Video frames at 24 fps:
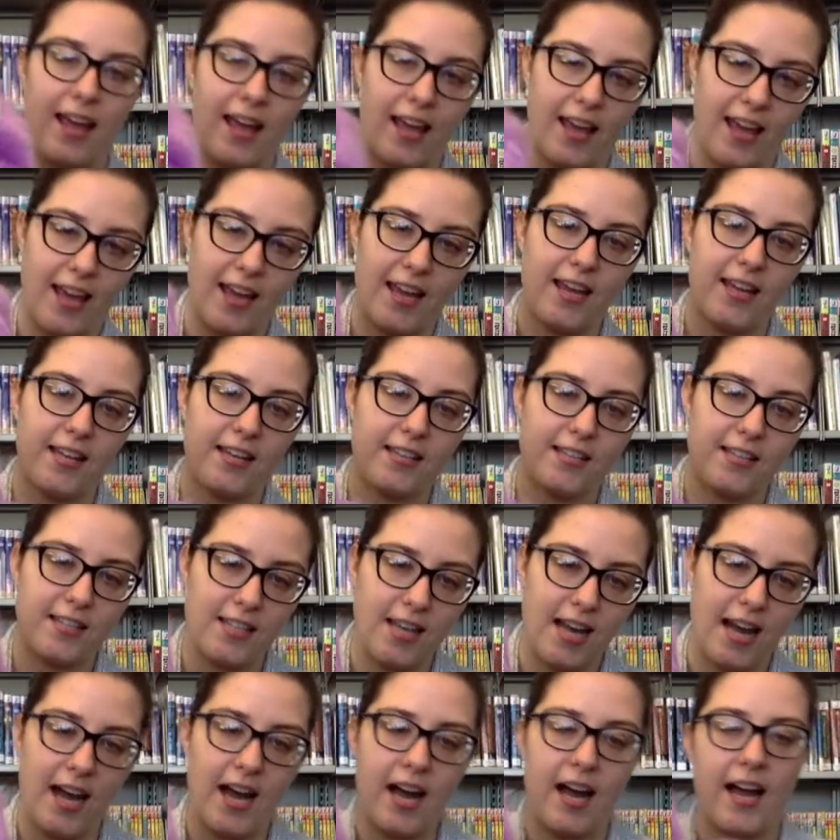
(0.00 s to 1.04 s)
H,
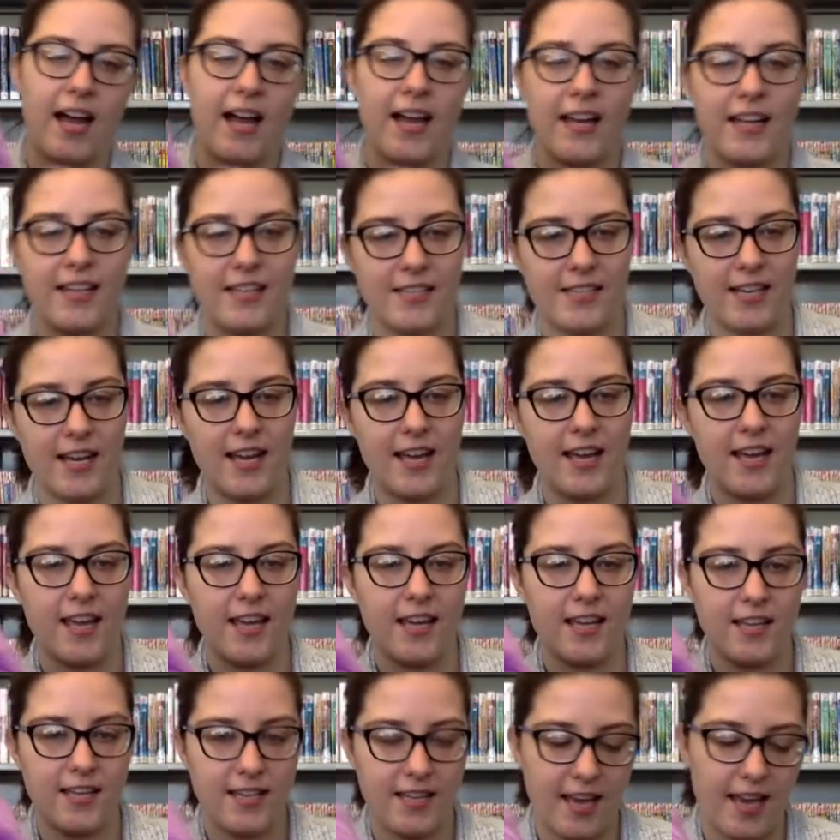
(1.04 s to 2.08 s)
I,
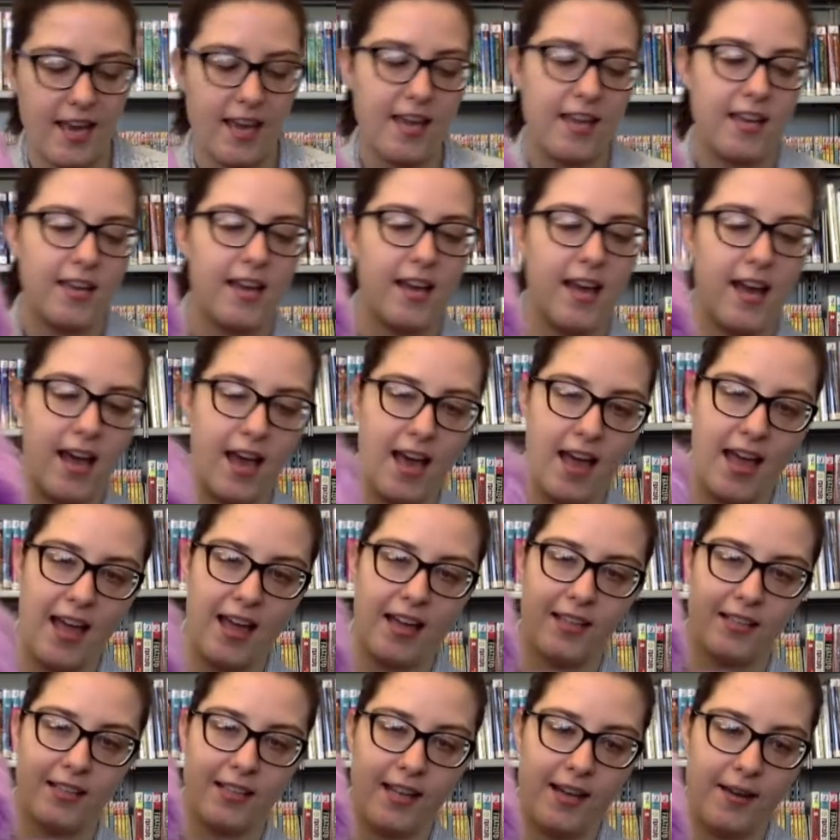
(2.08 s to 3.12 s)
J, K,
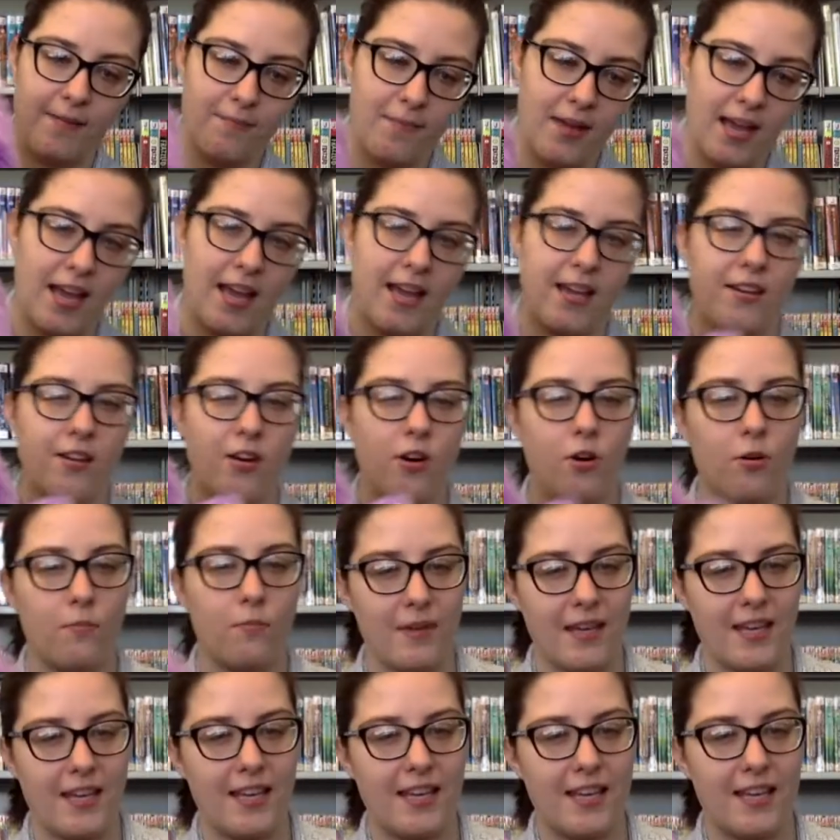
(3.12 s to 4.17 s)
L, M, N, O,
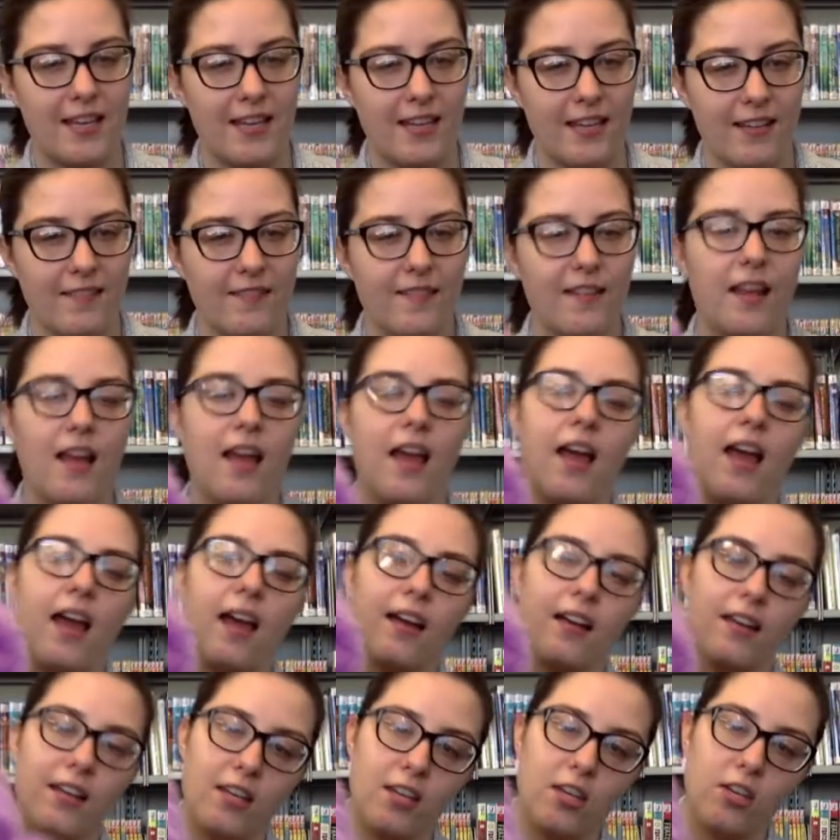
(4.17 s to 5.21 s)
P,
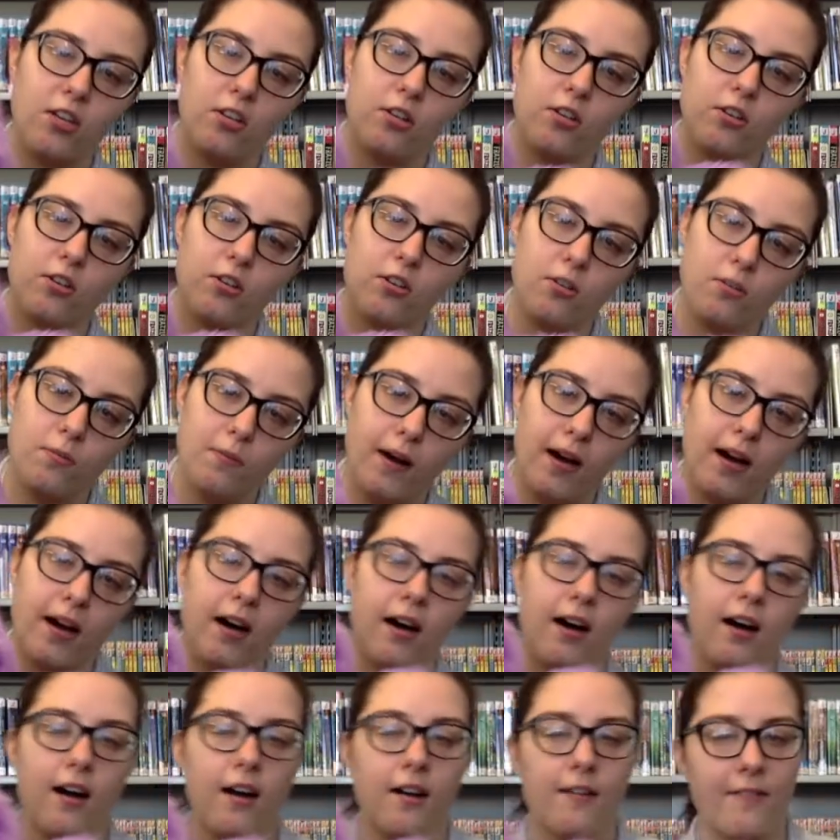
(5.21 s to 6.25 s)
Q,
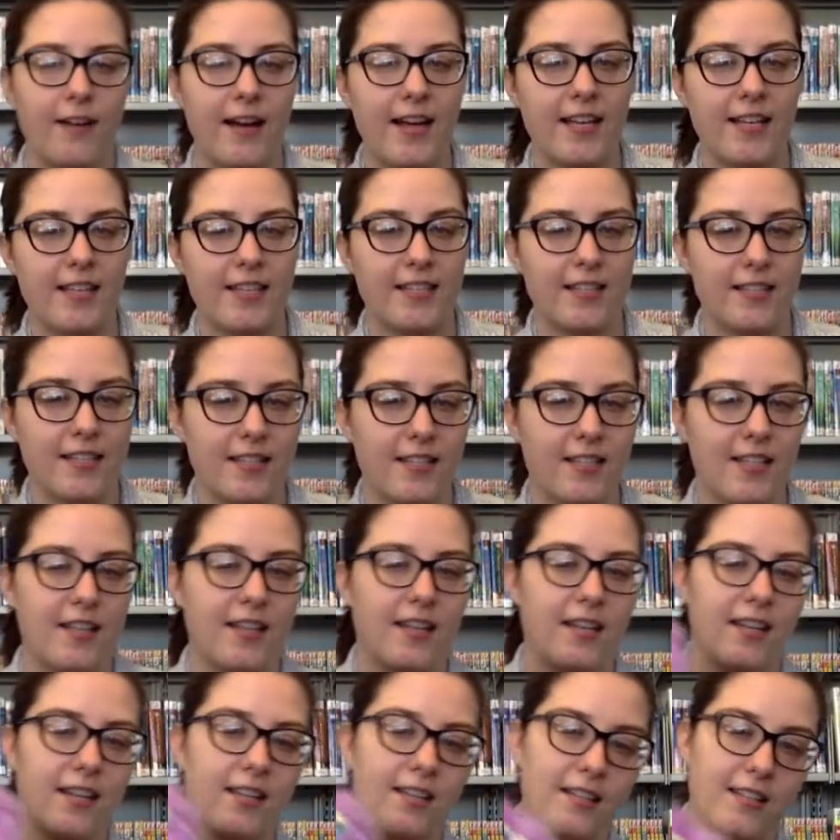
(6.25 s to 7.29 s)
R, S,
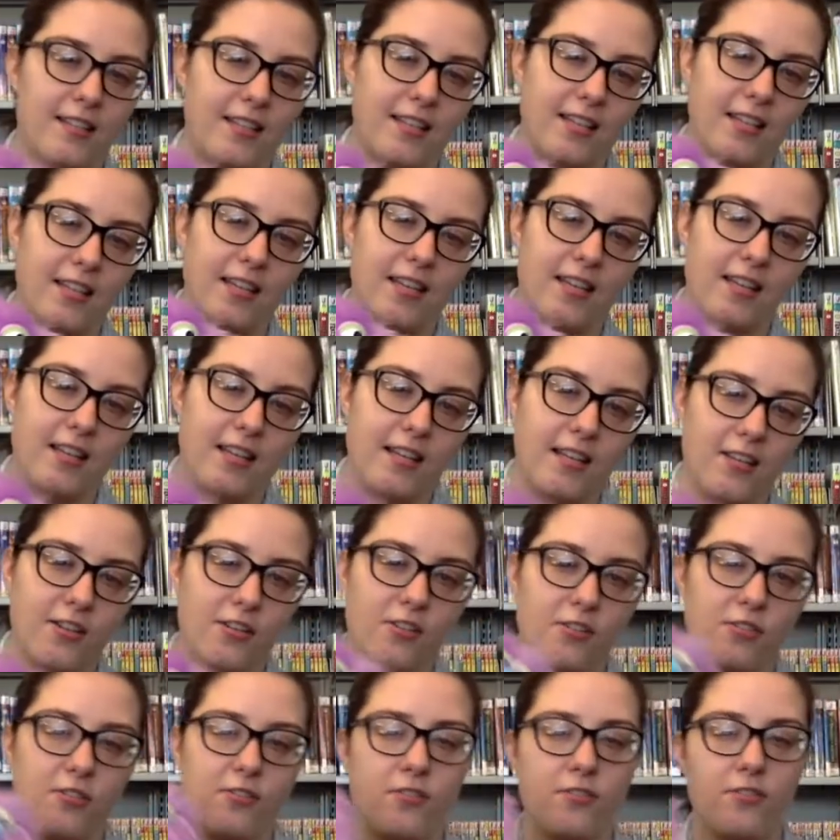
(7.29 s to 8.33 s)
T,
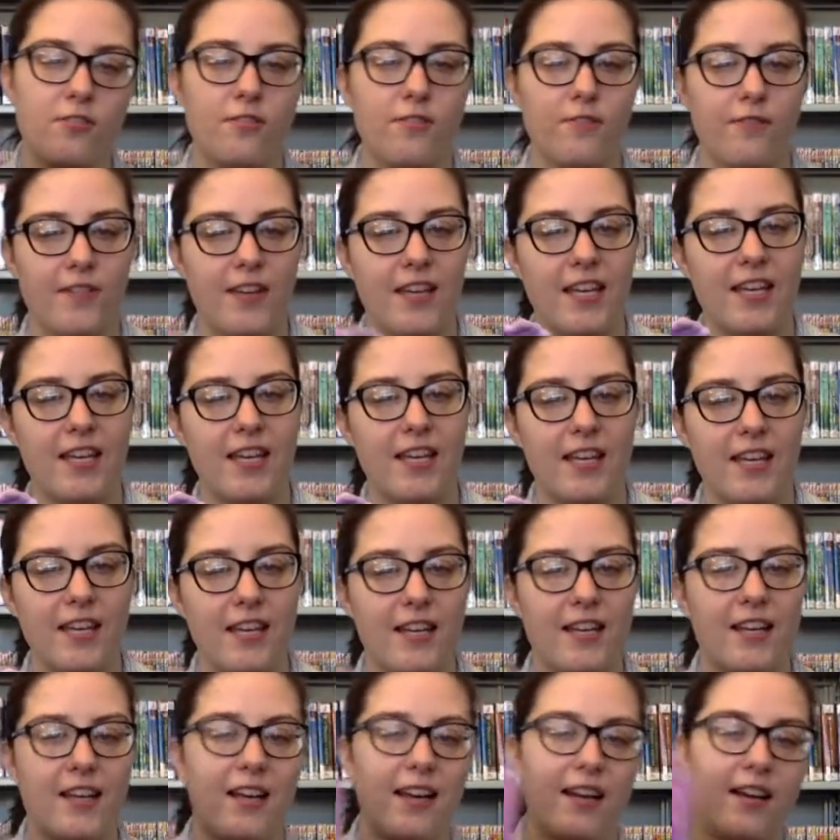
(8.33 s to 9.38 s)
U, V,
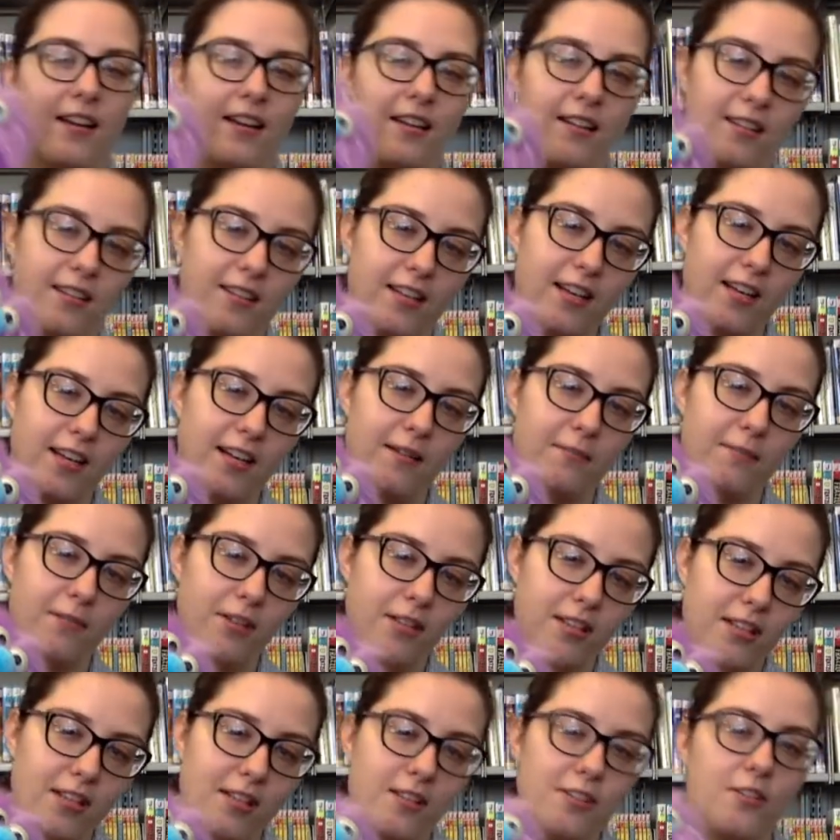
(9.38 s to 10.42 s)

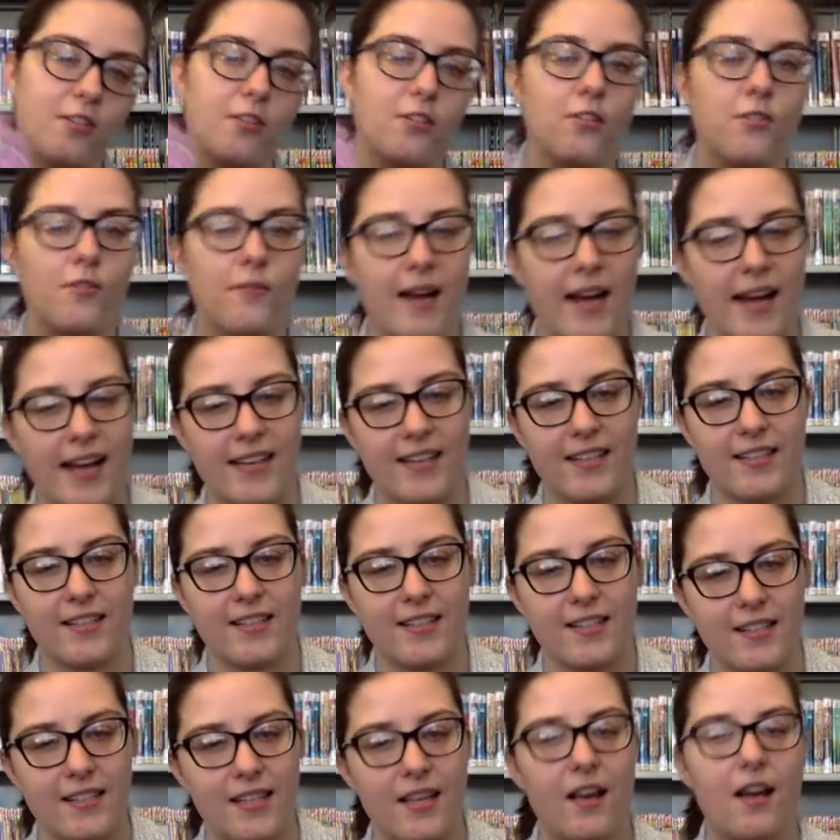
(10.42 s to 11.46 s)
W,
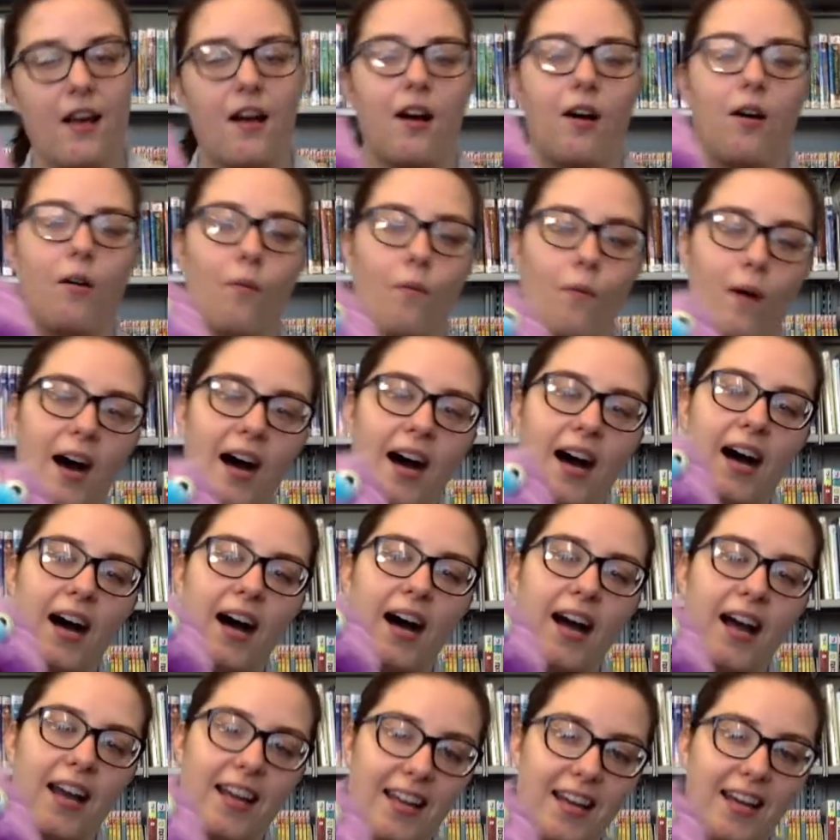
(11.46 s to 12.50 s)
X,
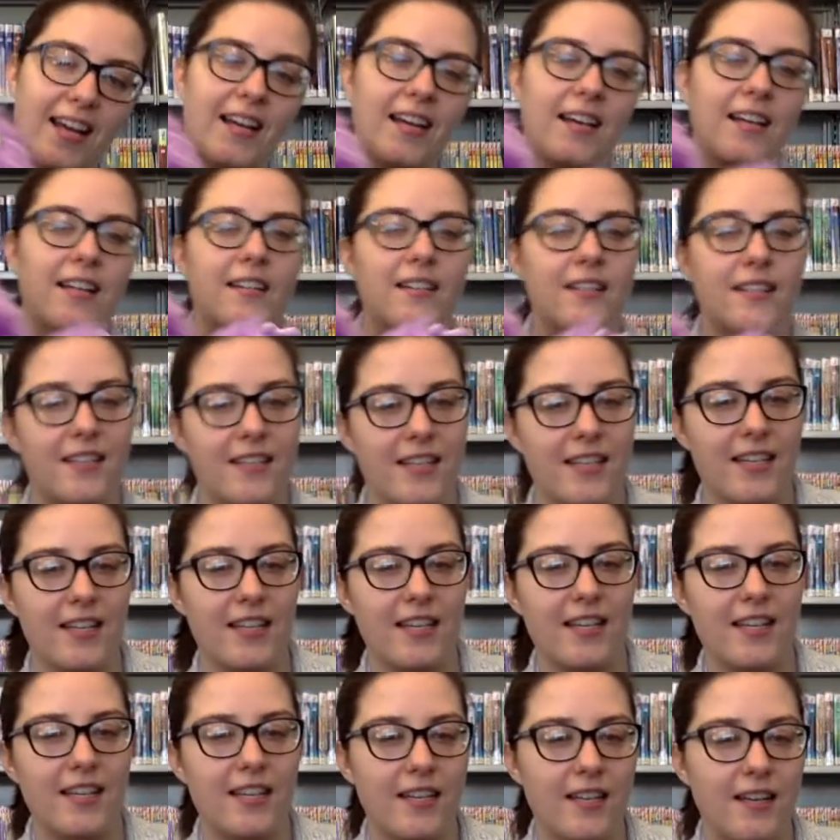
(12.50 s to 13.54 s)
Y, and
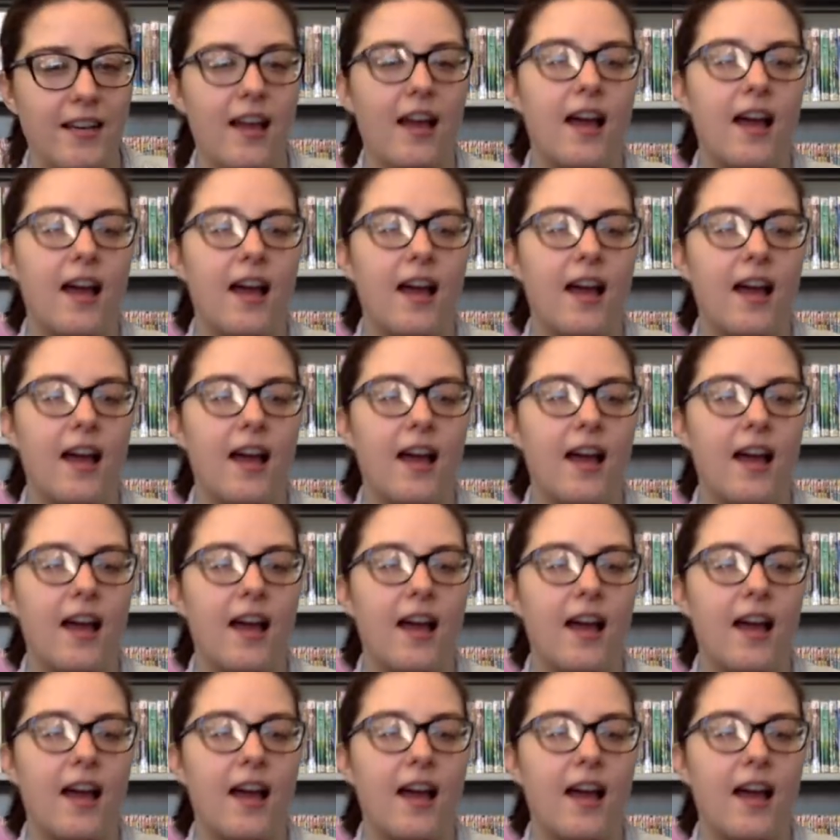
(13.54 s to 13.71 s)
Z.